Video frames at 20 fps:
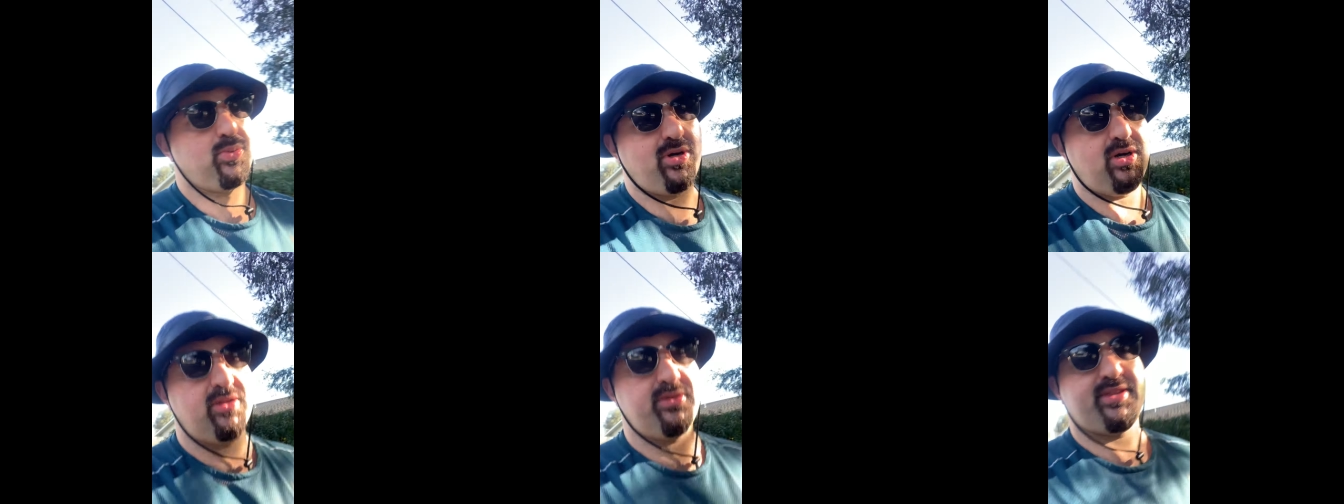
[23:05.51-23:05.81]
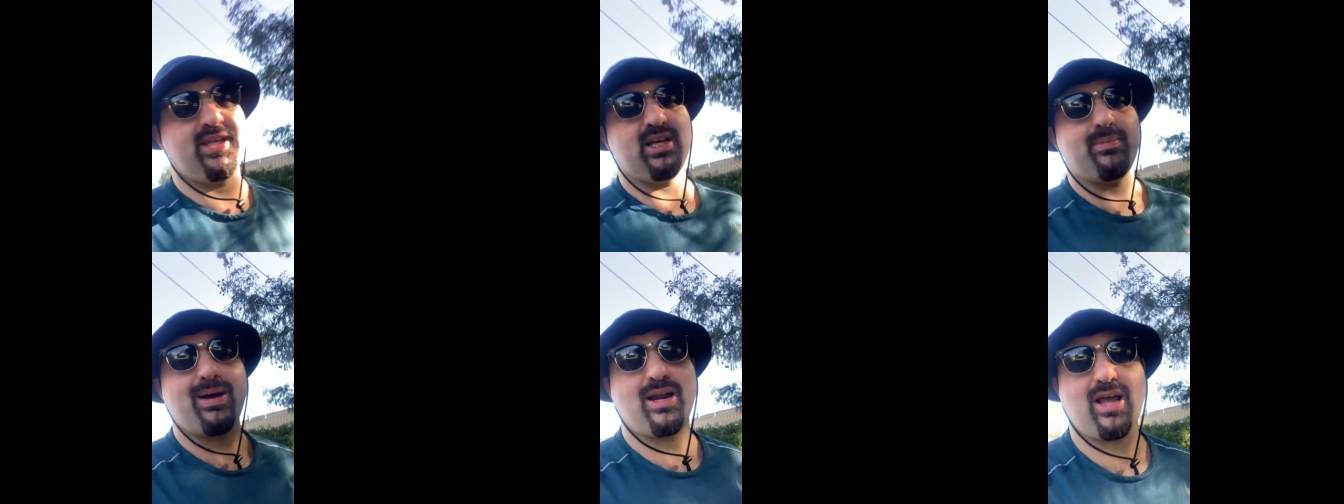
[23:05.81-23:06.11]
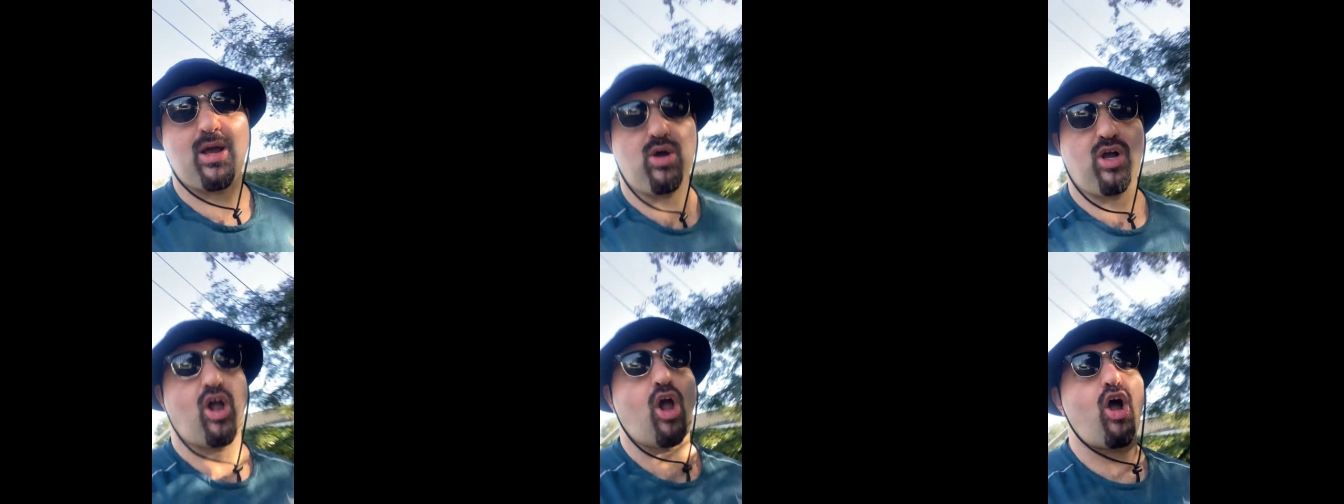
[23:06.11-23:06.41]
well, think about
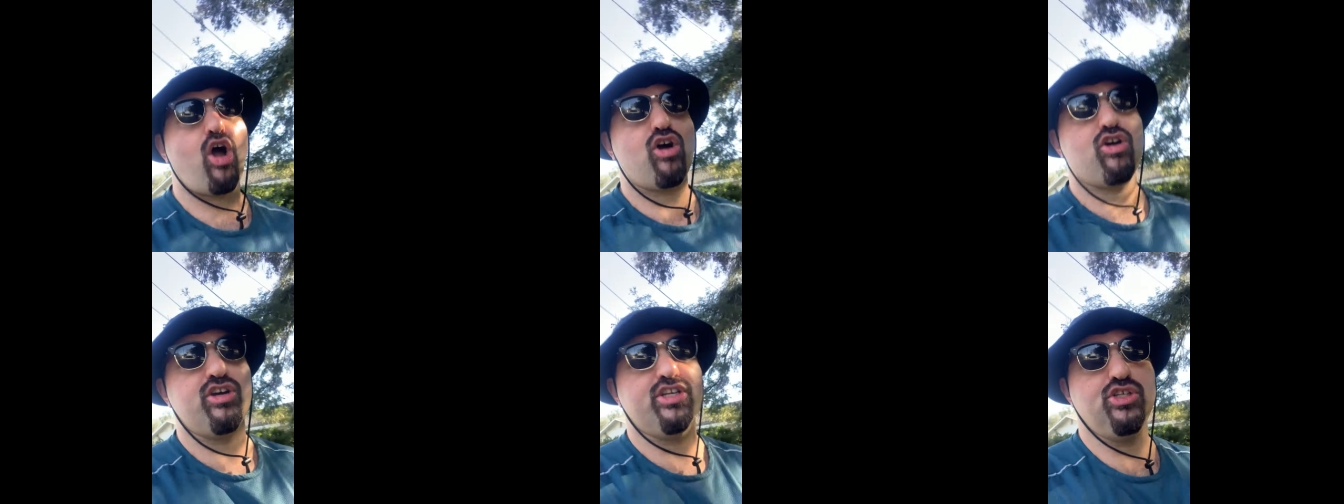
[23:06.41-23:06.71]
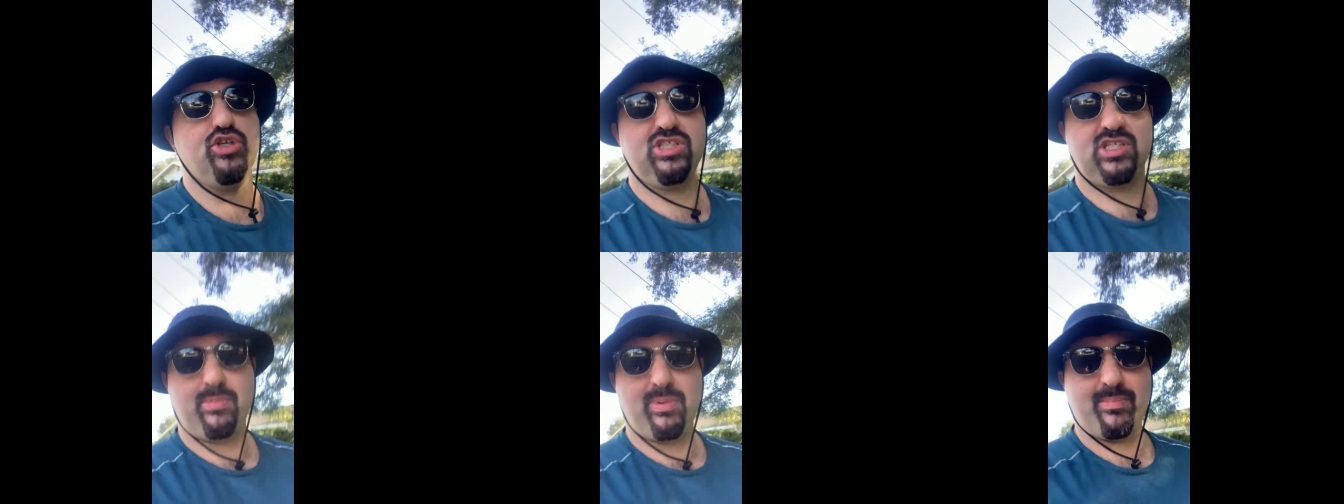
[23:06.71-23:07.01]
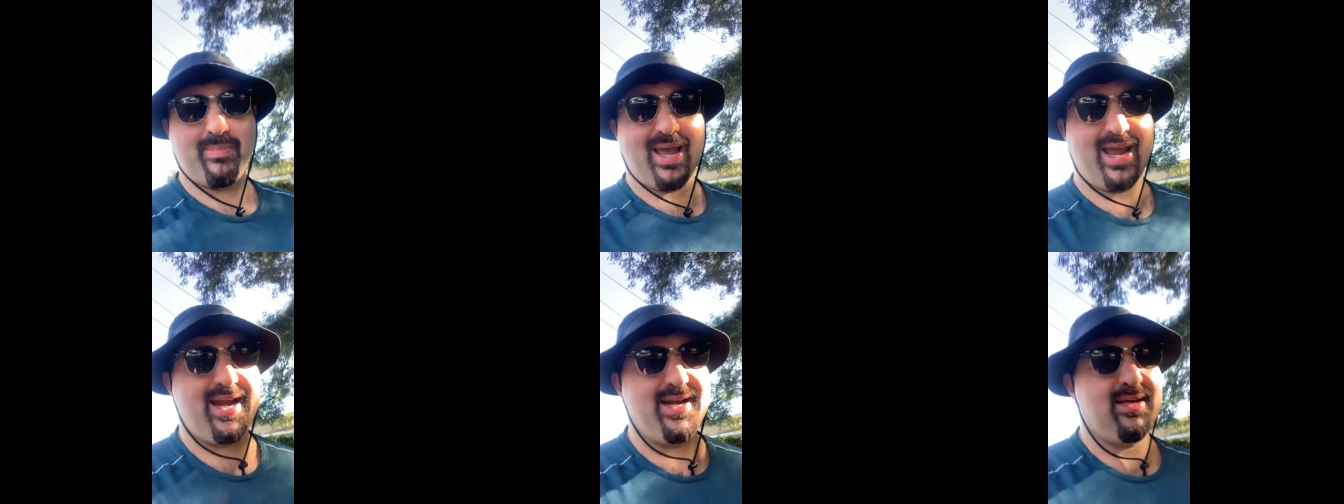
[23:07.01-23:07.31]
how a car used to be
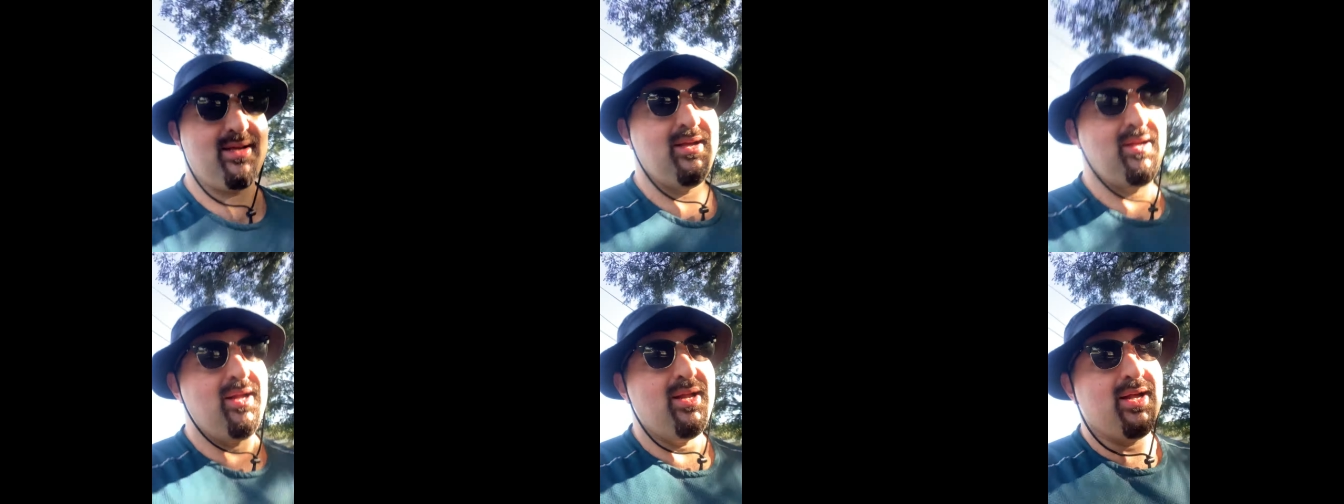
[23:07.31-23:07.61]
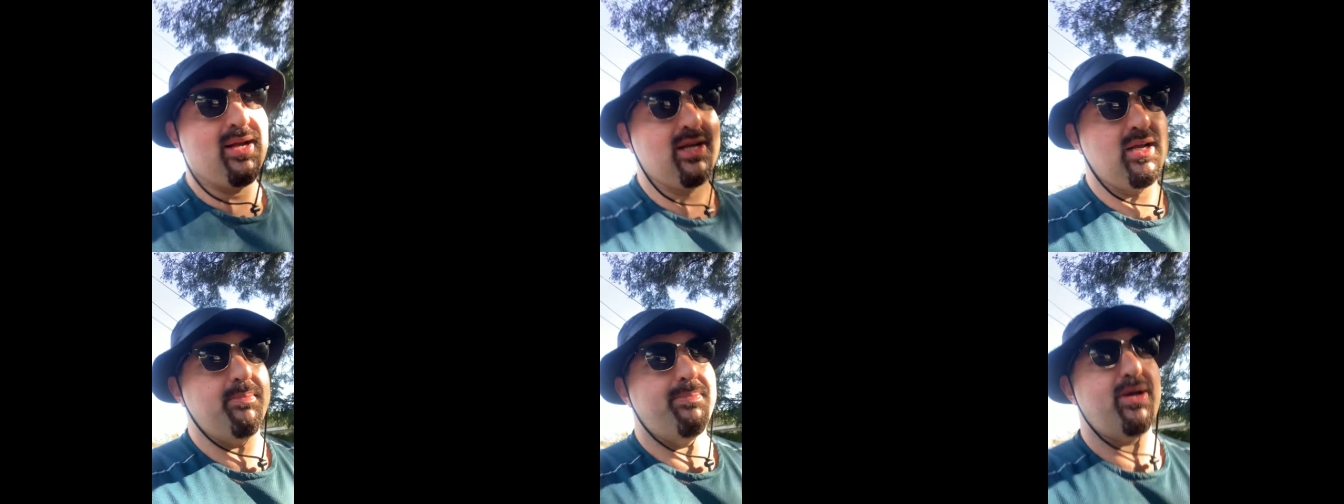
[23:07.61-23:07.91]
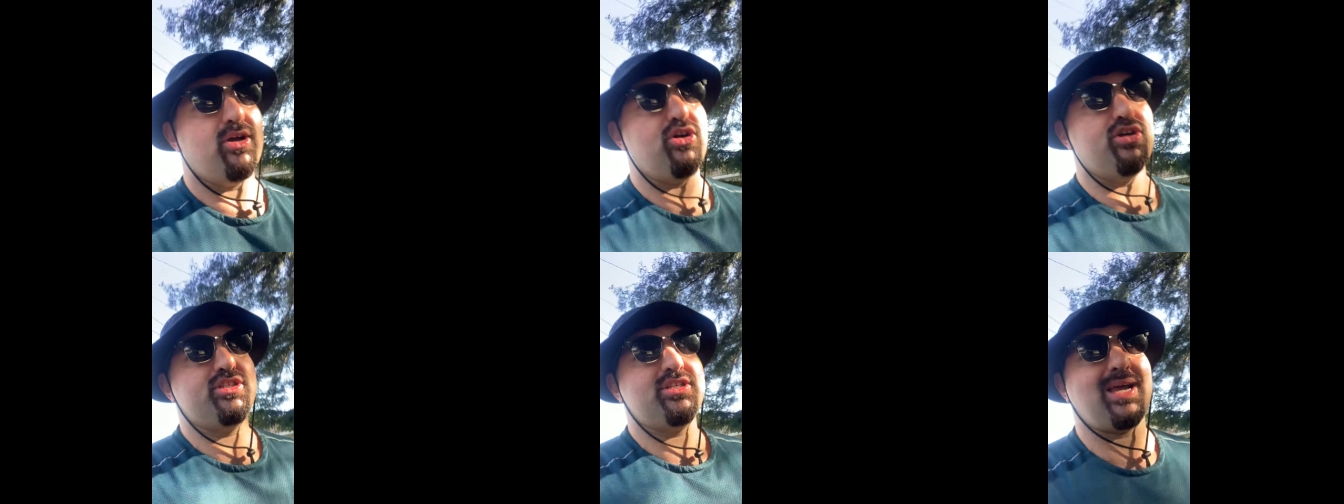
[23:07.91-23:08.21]
made
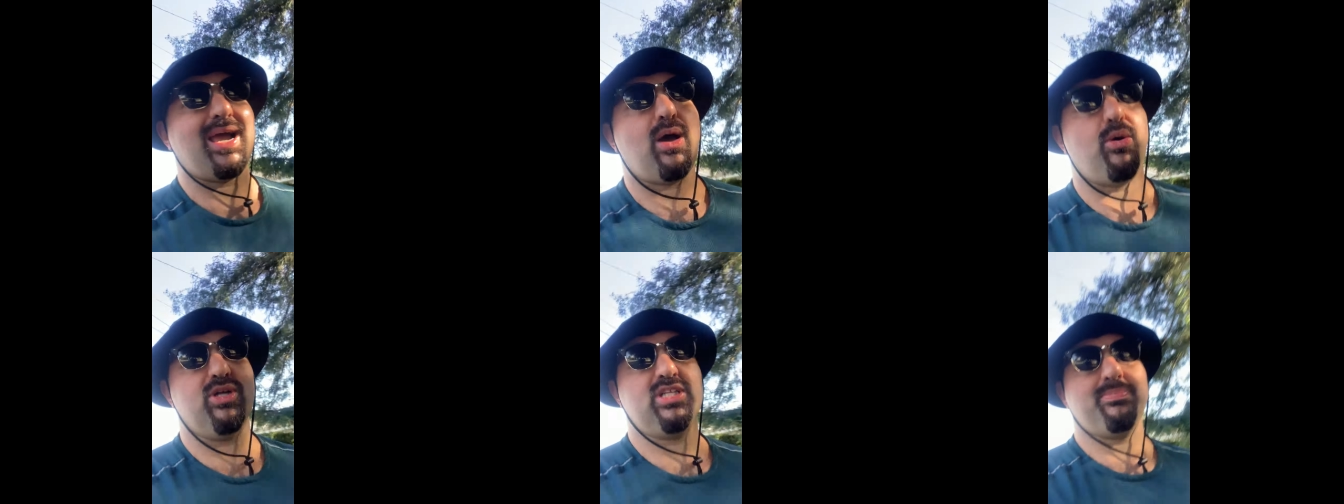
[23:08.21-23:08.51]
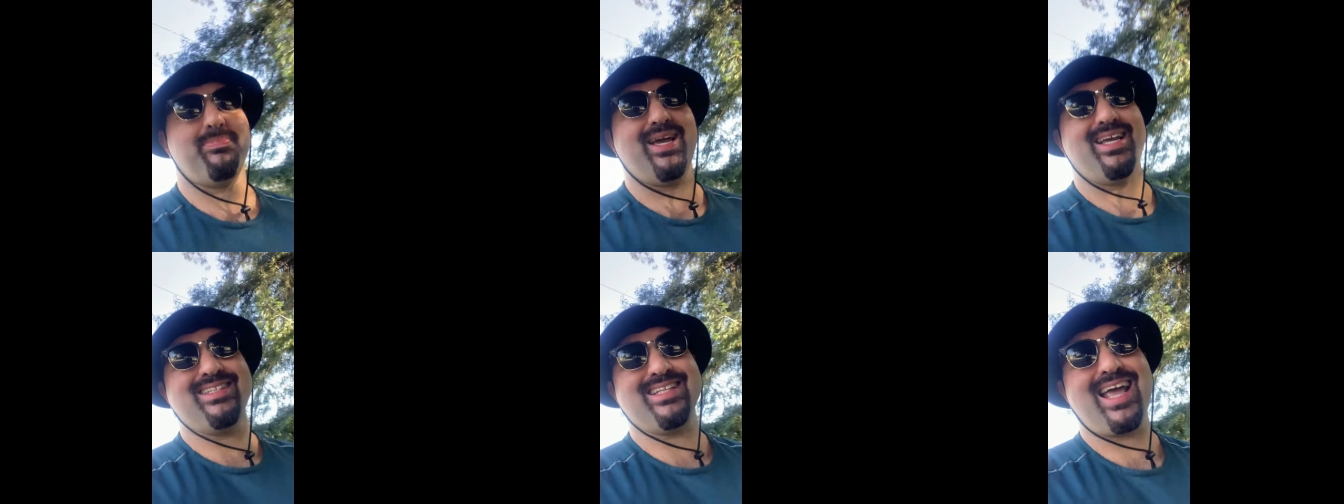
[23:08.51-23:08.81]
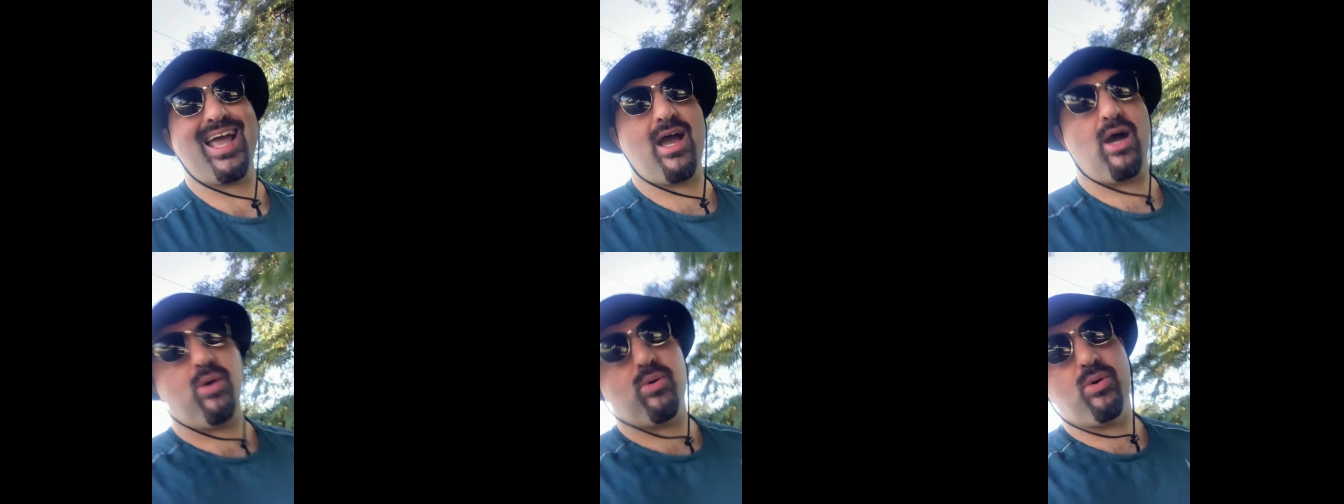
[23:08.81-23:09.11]
compared to how it's made now.